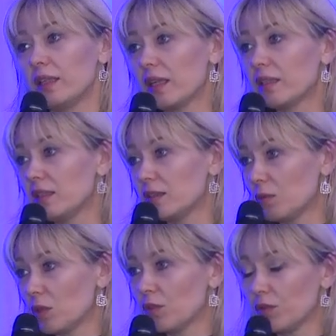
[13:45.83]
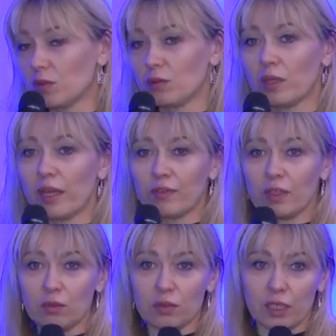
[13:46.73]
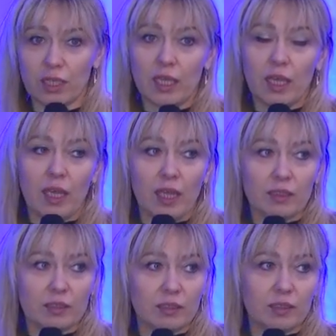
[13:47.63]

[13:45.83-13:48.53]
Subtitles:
that it's worth to have a look and